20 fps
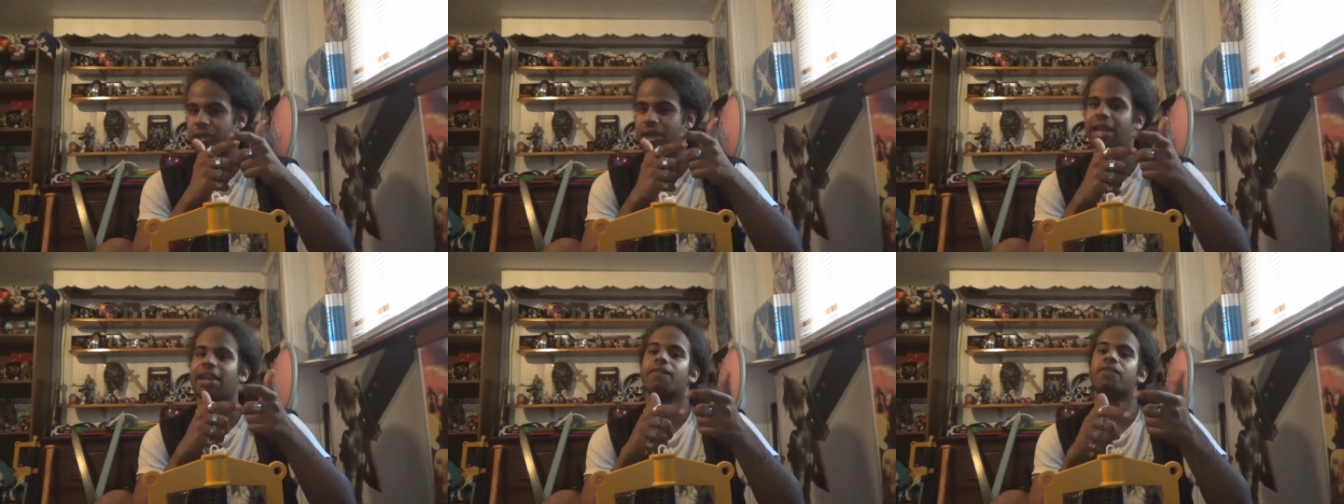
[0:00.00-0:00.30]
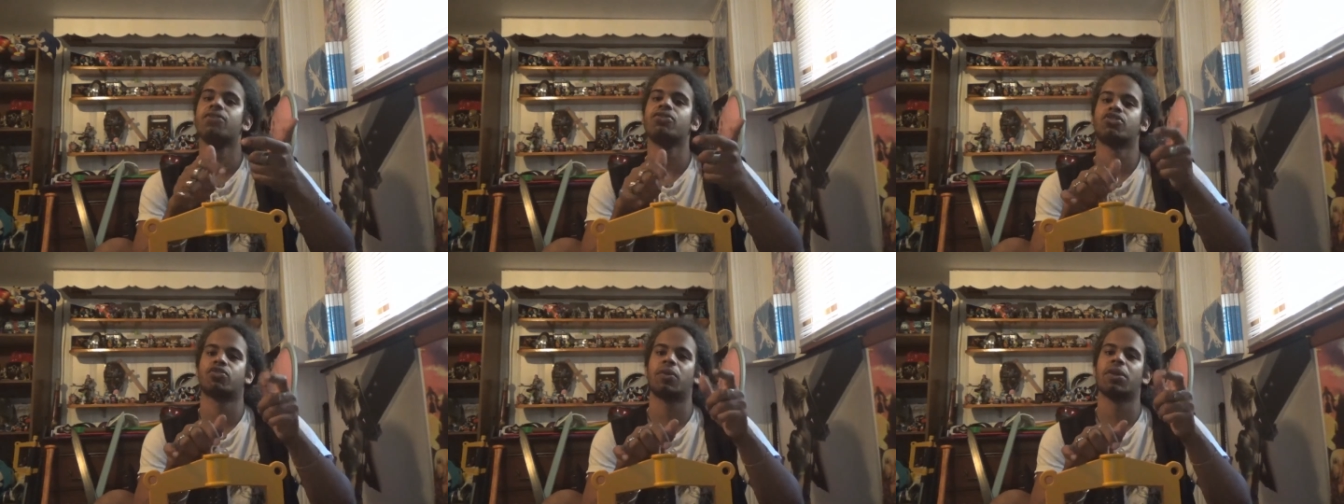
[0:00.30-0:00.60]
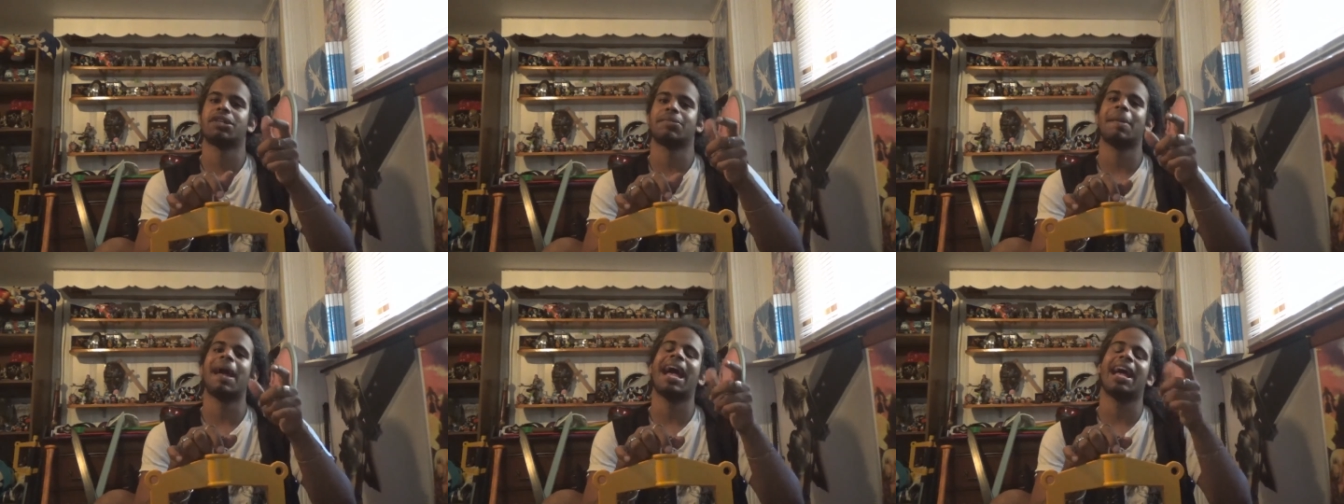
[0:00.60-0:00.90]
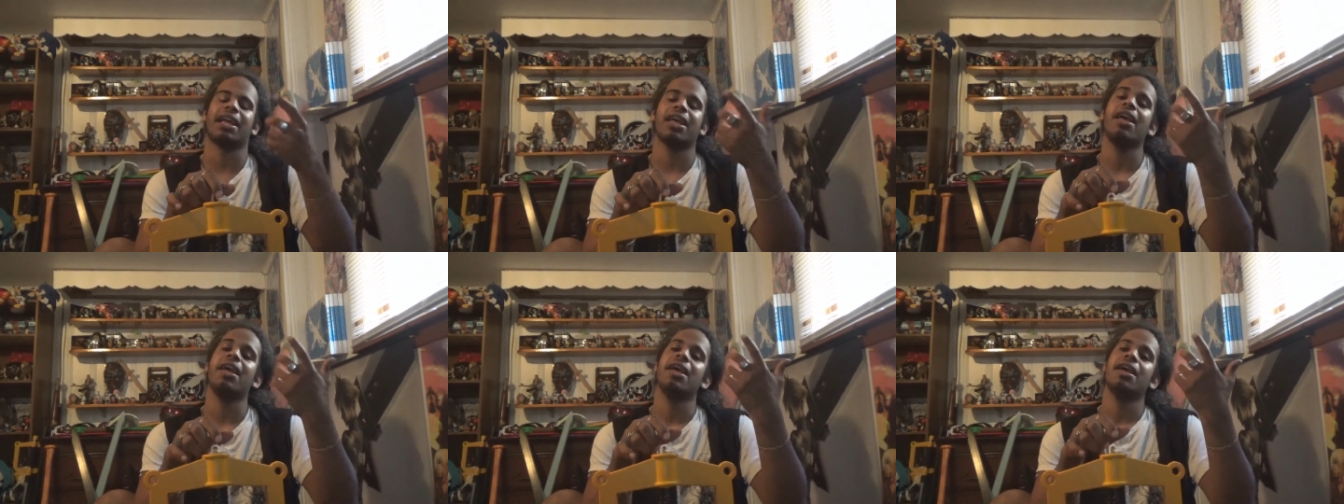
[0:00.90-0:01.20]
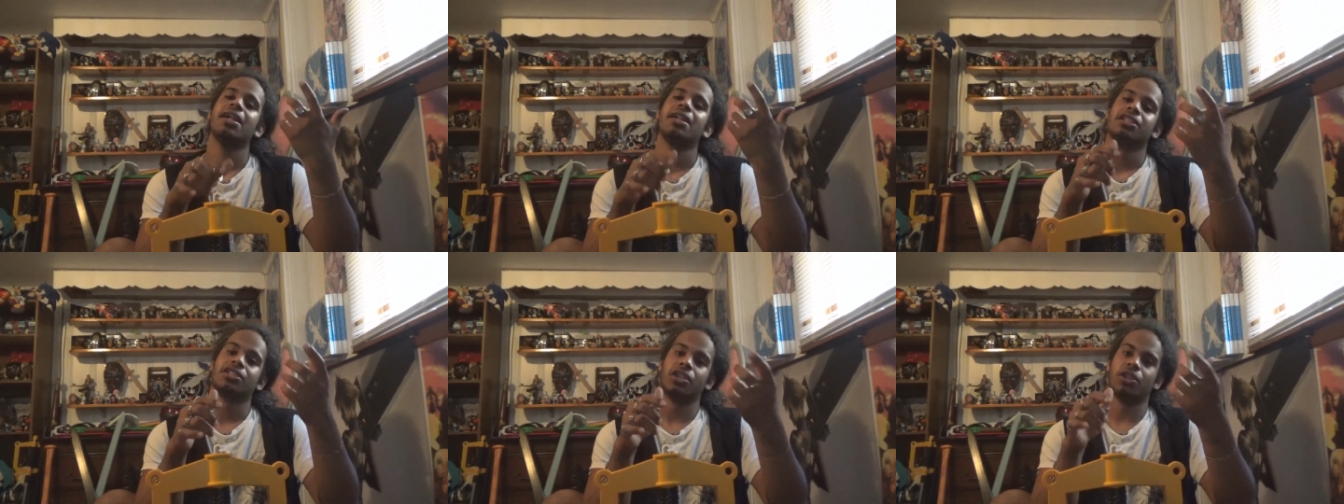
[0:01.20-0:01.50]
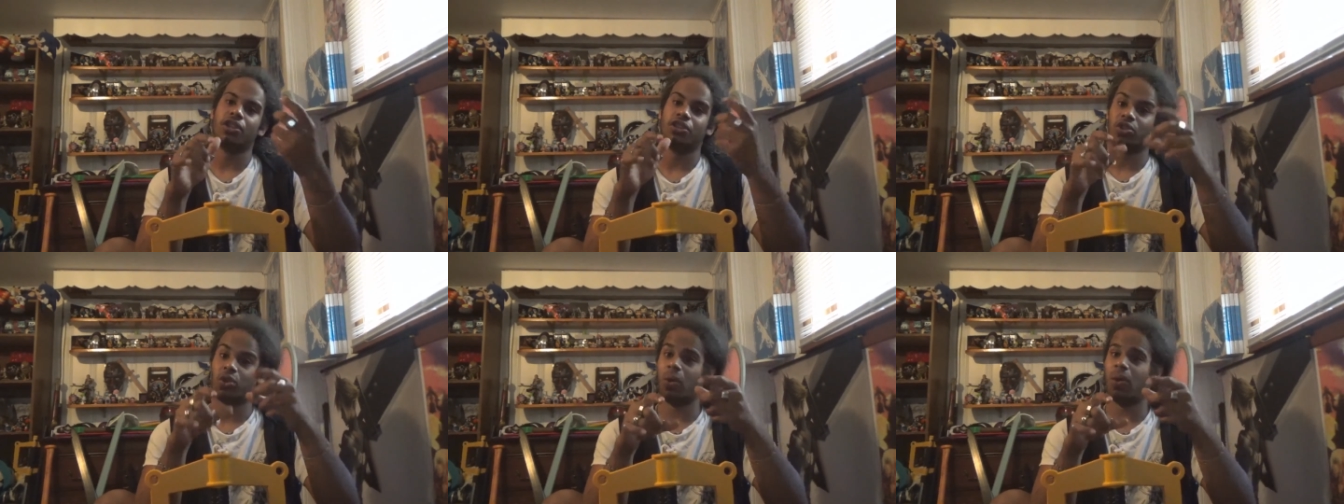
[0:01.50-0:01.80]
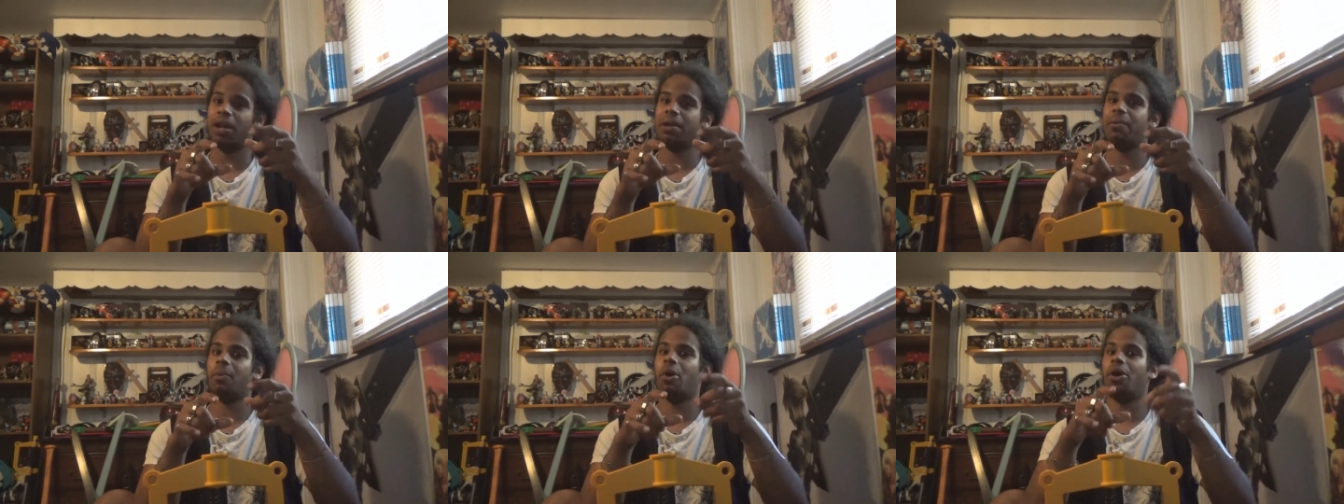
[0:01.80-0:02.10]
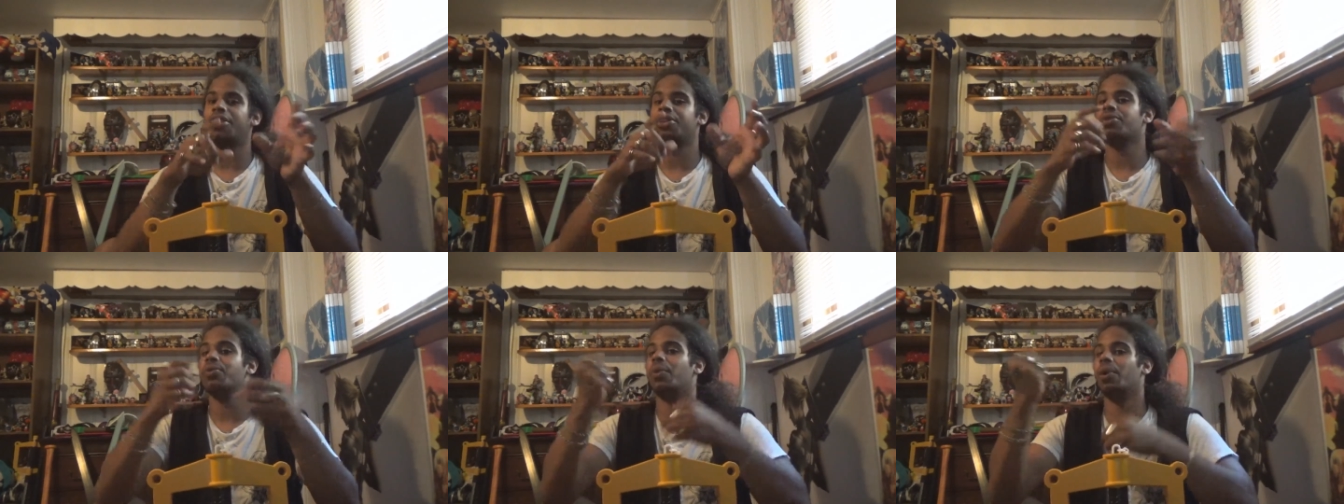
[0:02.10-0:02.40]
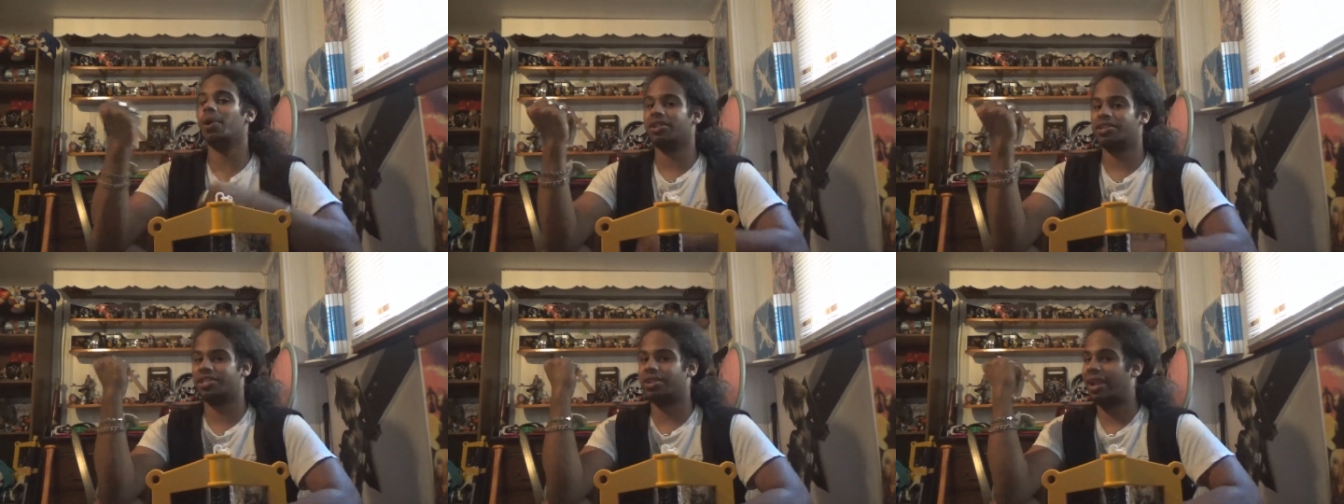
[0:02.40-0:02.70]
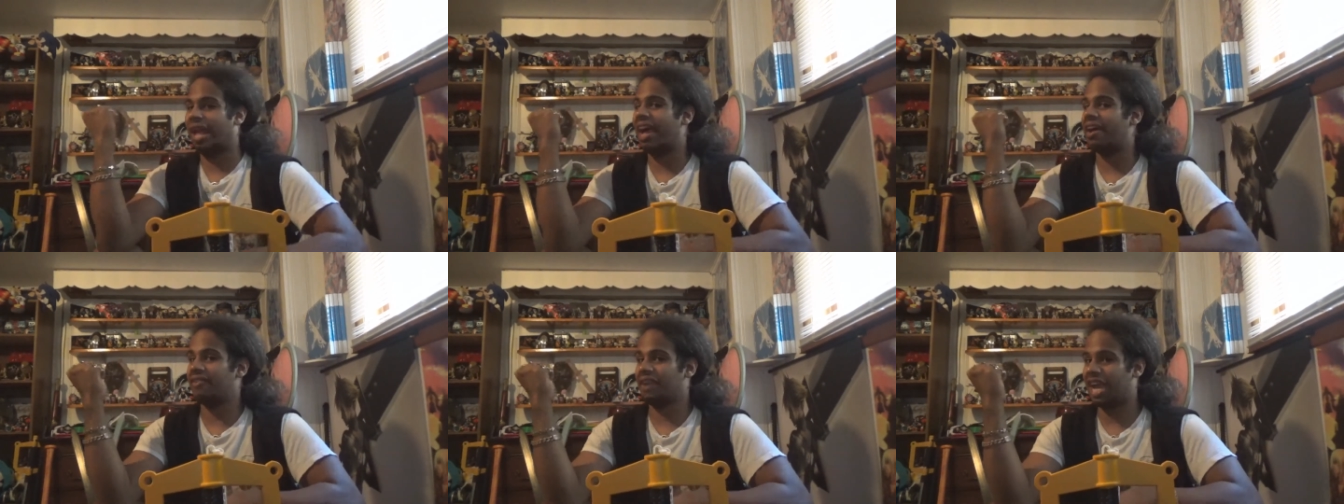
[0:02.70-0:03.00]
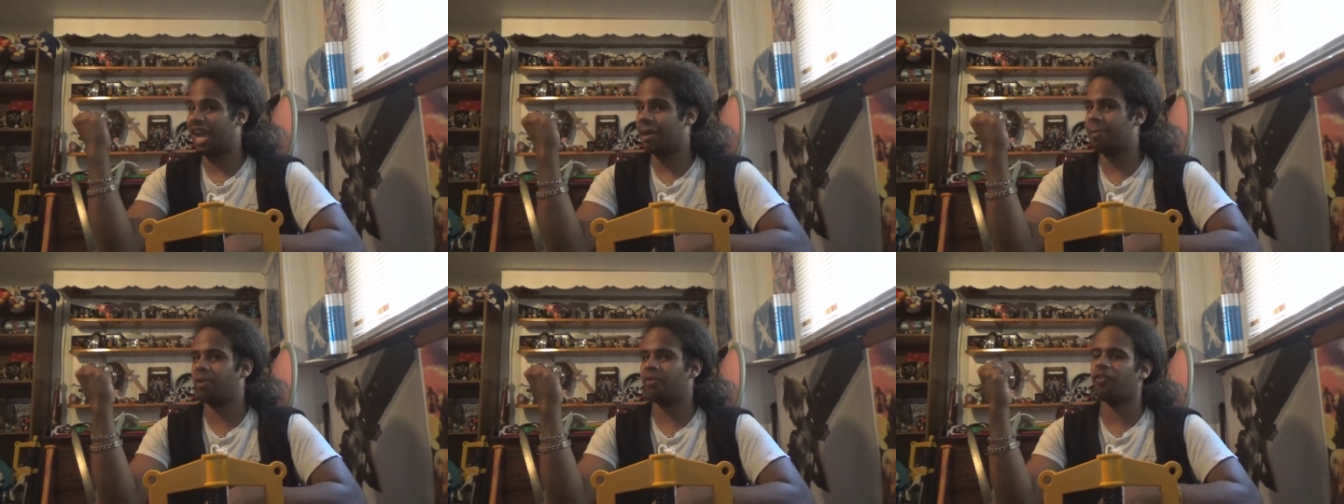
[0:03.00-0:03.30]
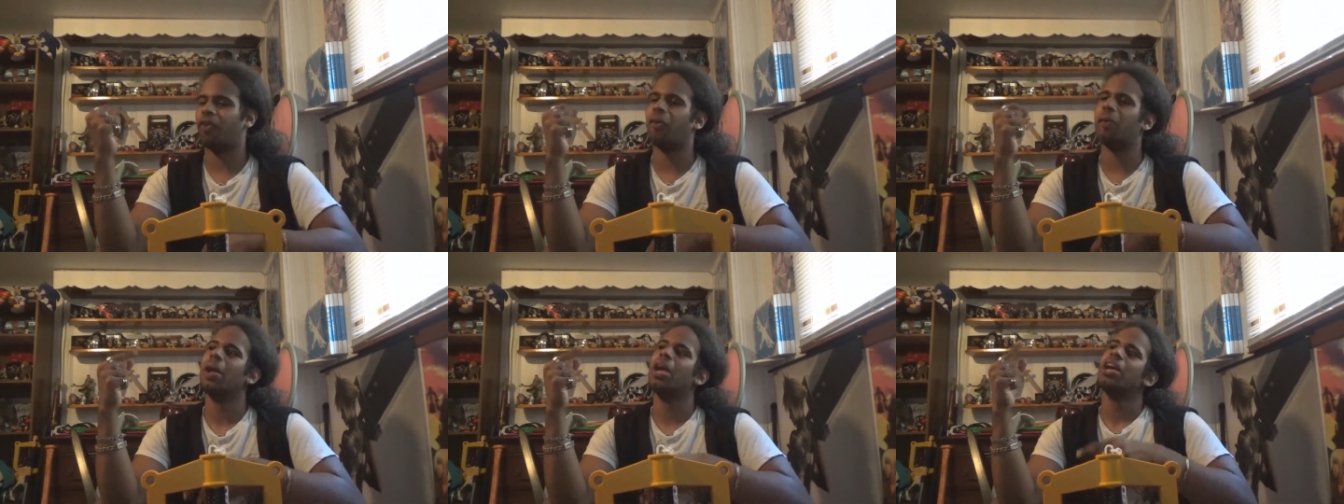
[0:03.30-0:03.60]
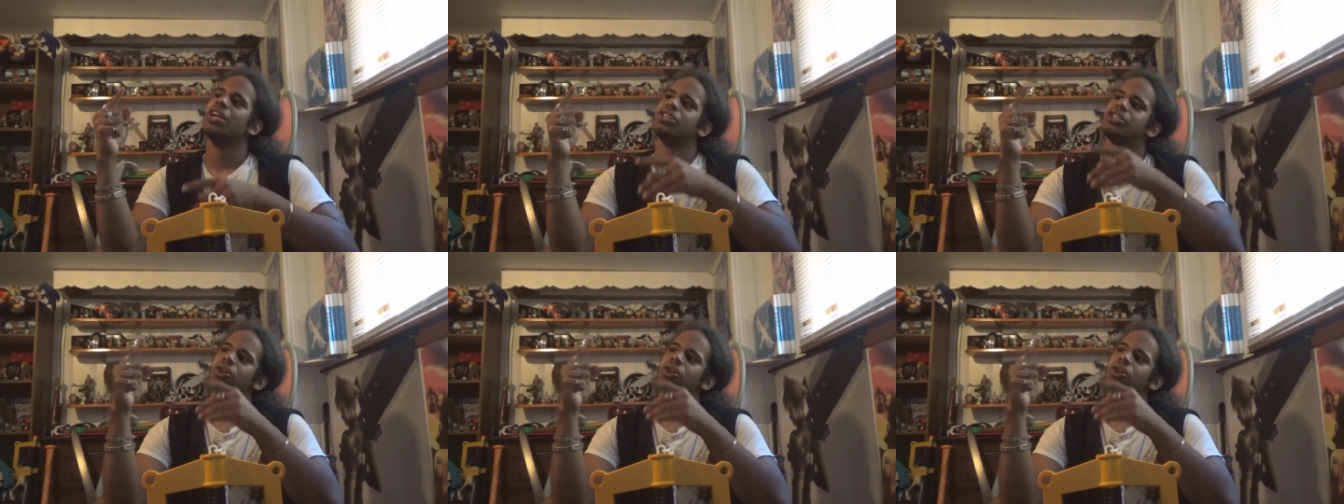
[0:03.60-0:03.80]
So like if you switch back to the toy one, you will still have hammer form.